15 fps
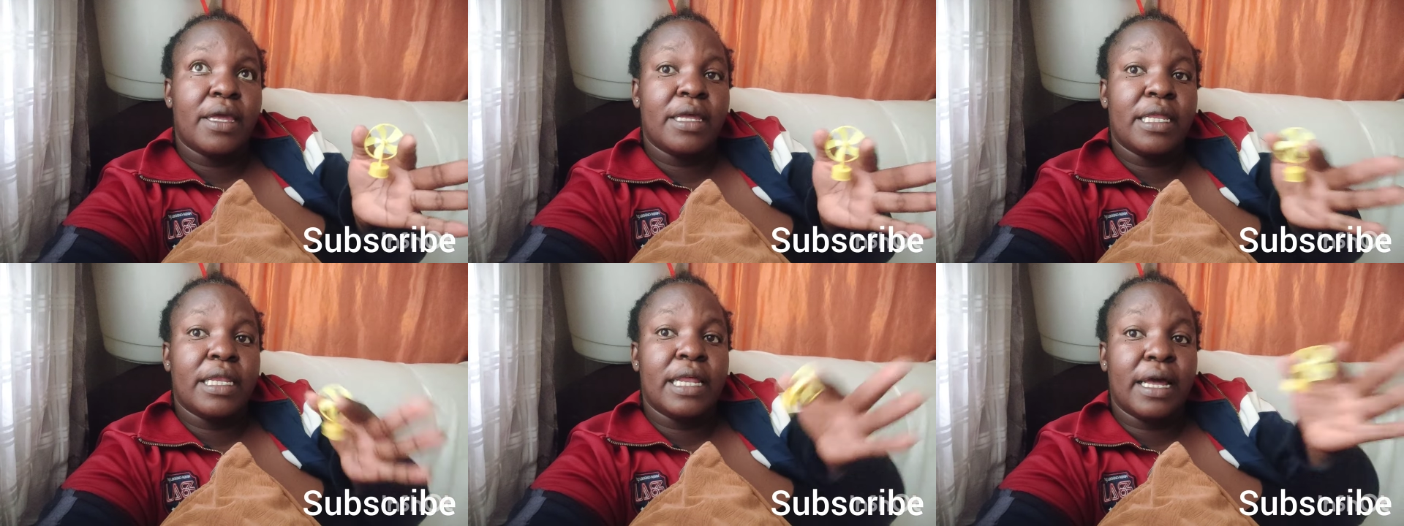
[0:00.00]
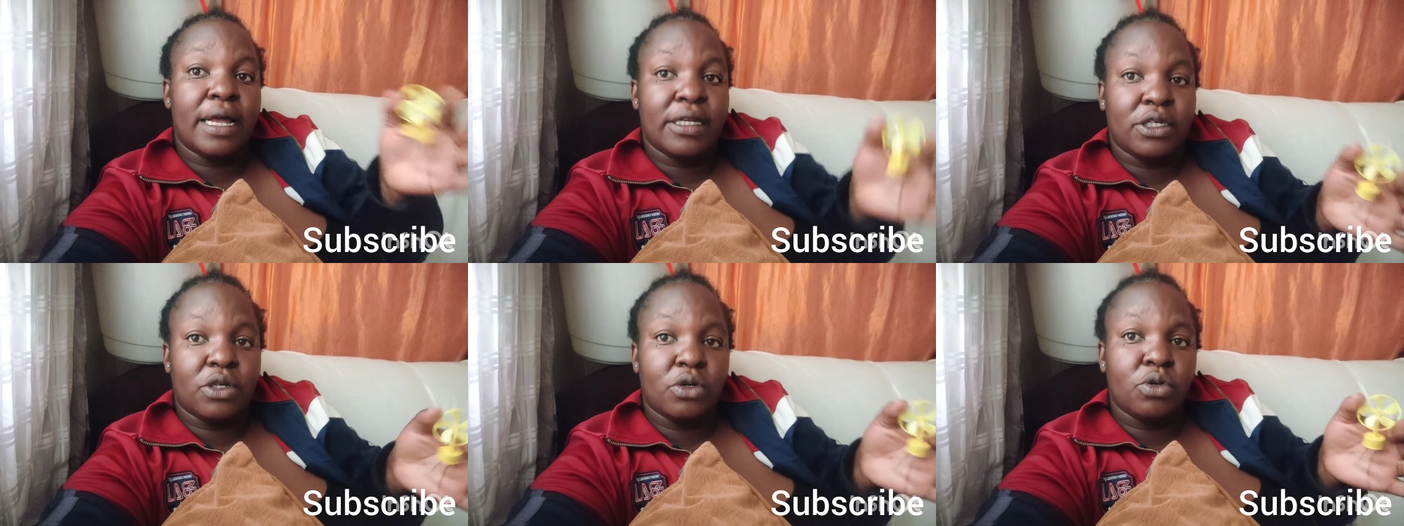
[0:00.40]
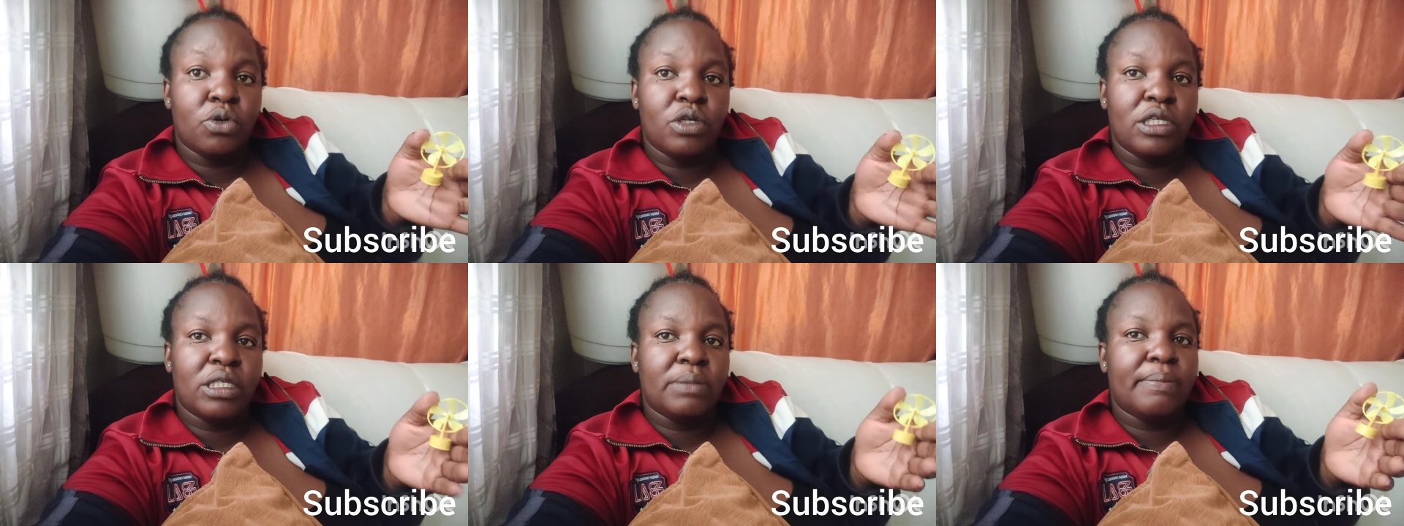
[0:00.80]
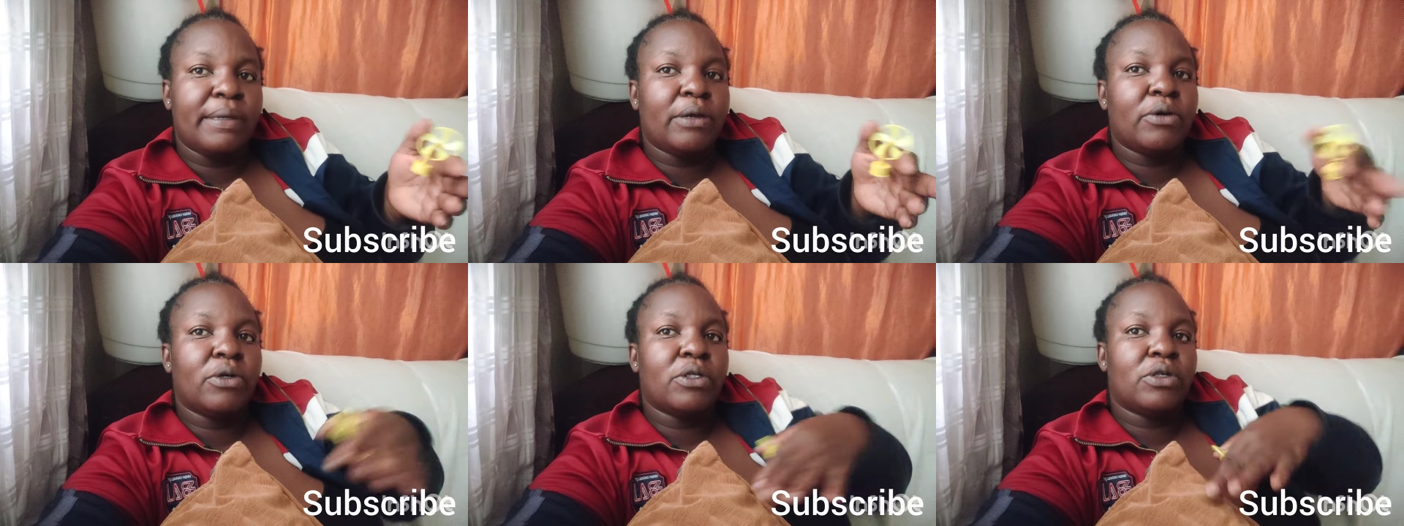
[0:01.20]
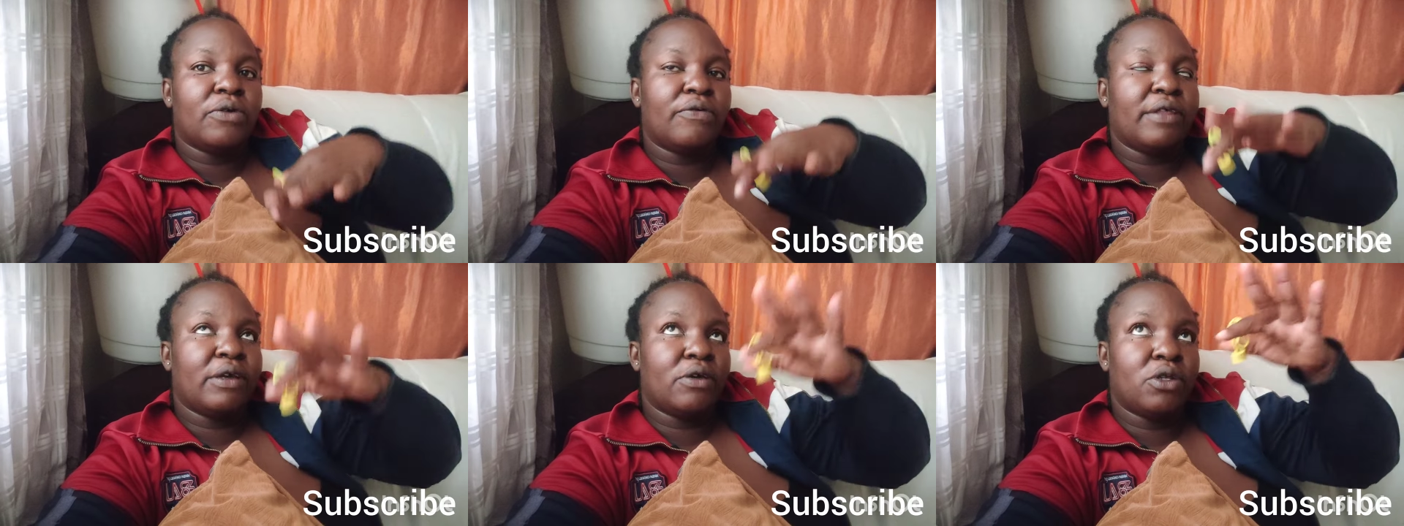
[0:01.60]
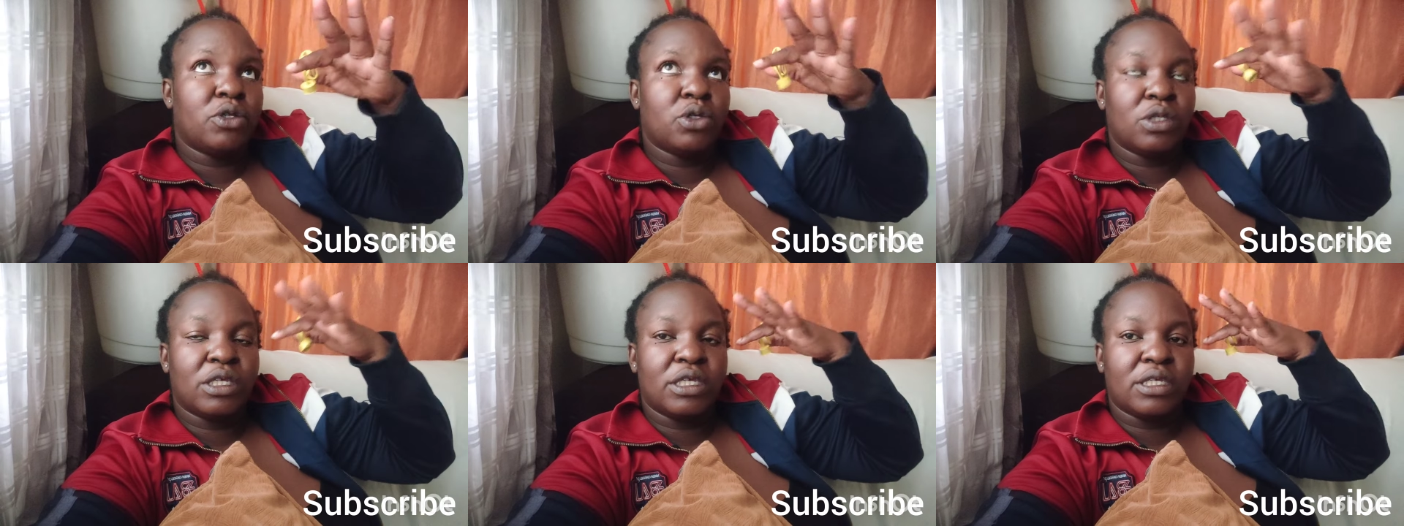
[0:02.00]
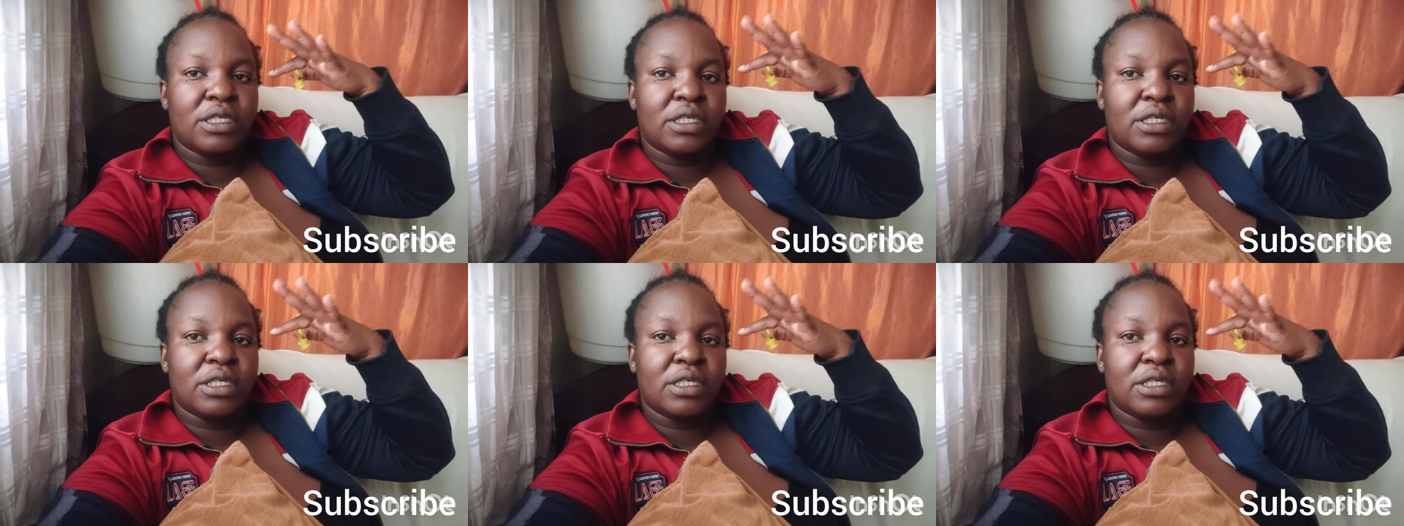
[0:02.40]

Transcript: in the afternoon is because of the